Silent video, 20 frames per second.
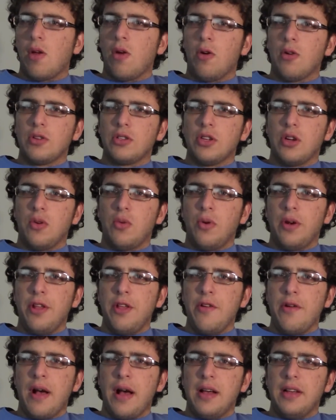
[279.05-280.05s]
also, what are
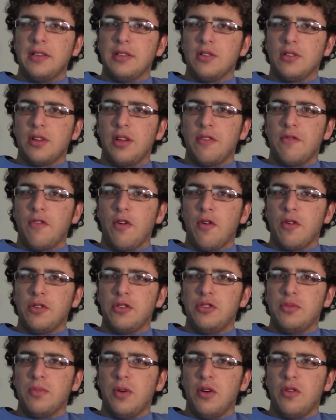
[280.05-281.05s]
you guys looking forward
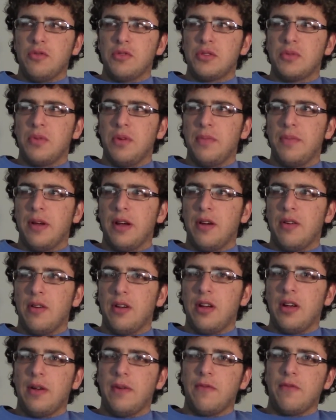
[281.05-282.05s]
to most when power,
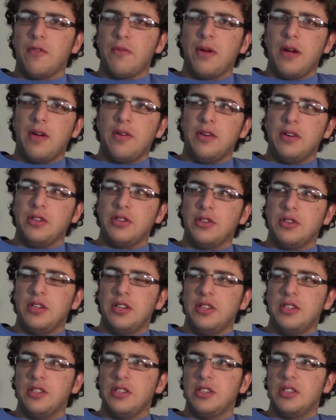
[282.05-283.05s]
um, for Power Rangers
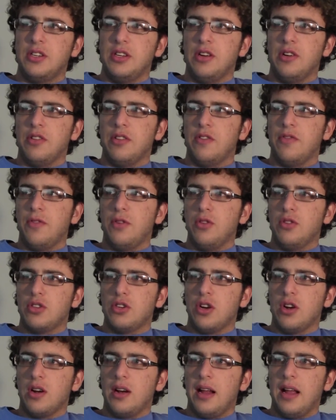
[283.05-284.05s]
Ninja Steel in the
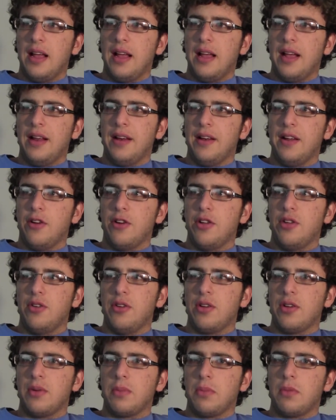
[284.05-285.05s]
future? And are
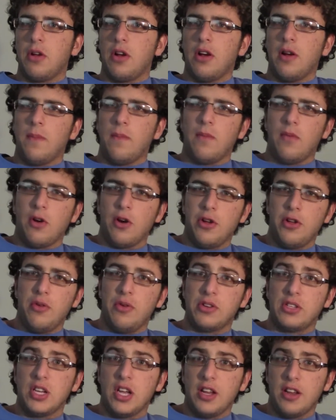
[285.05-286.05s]
you um, are
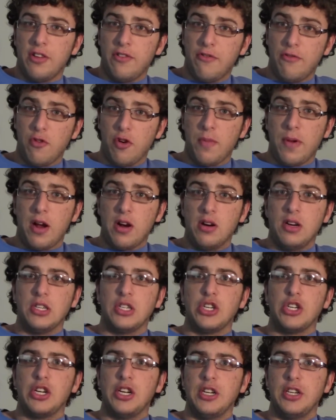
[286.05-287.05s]
you excited for Power
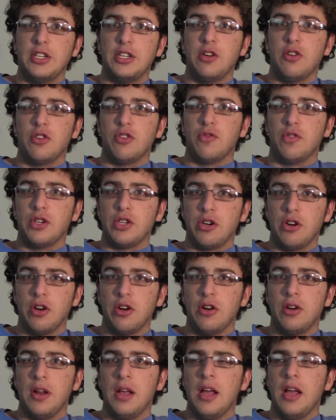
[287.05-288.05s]
Rangers Ninja Steel to
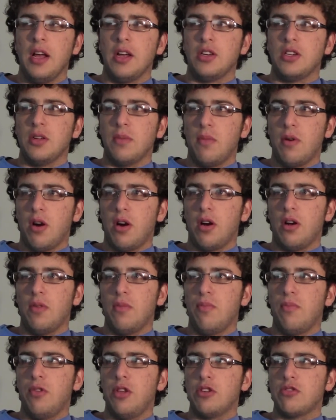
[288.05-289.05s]
return
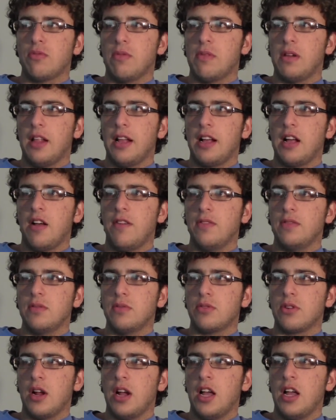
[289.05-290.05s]
tomorrow? Please remember to like, comment,
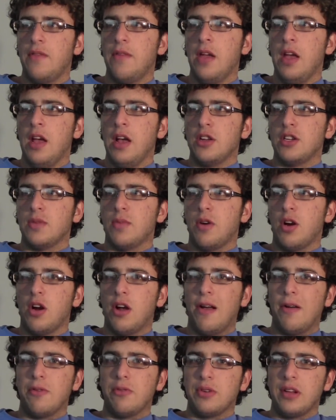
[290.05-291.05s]
subscribe.
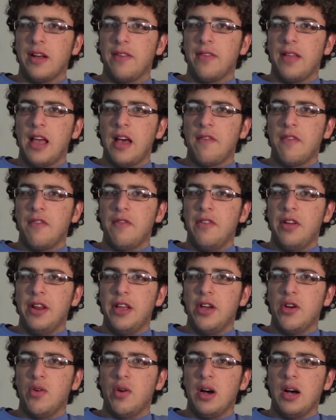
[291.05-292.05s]
Tomorrow I will definitely have a
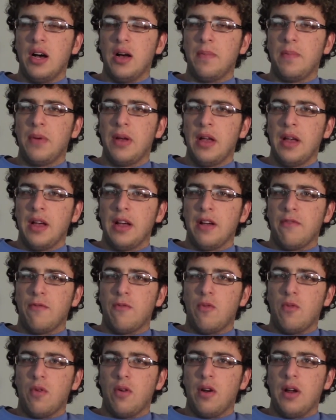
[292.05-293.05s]
video up
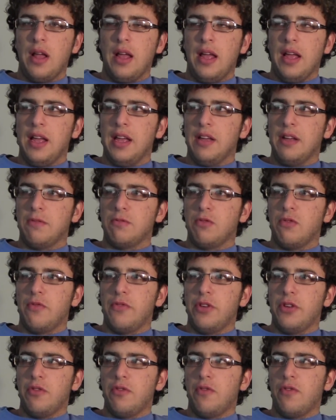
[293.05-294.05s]
for a
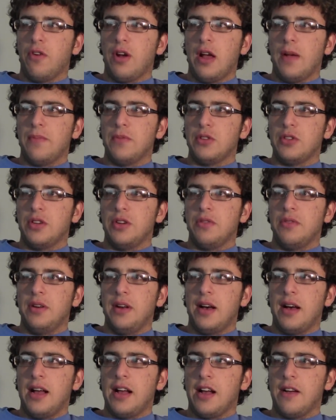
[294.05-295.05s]
review for episode
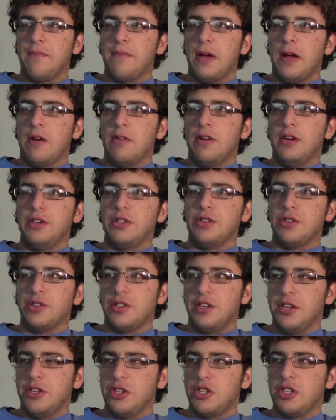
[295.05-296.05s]
9 of Power Rangers
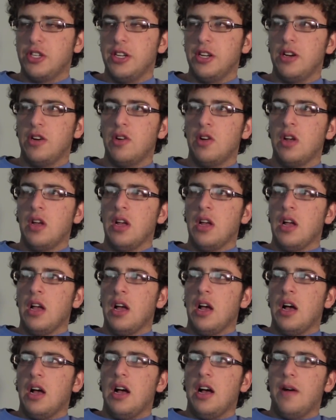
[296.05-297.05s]
Ninja Steel
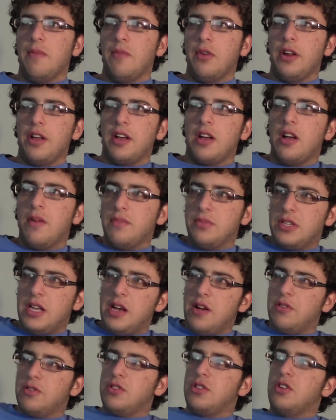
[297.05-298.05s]
um, when it comes
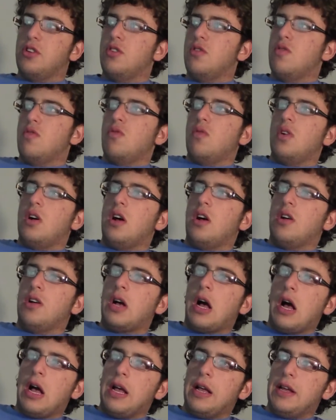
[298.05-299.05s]
out. So
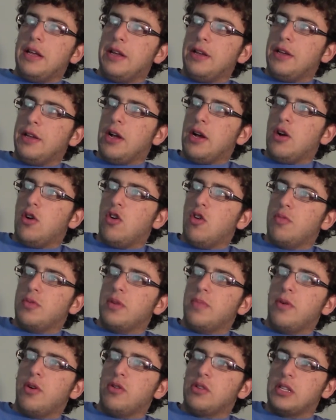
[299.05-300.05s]
I hope
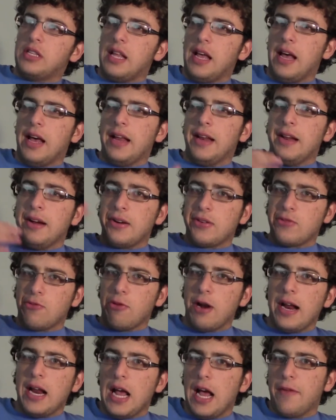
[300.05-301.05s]
to post that
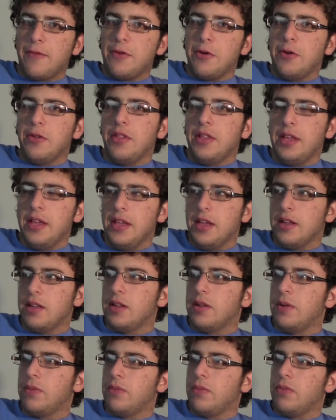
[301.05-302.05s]
right after the.
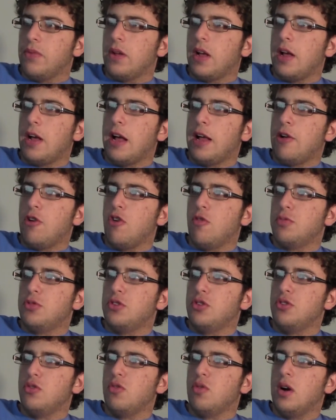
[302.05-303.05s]
I, hope
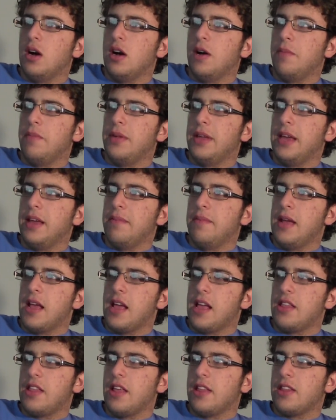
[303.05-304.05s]
to uh, begin
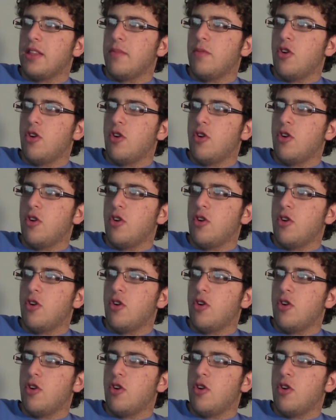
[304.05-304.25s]
making that the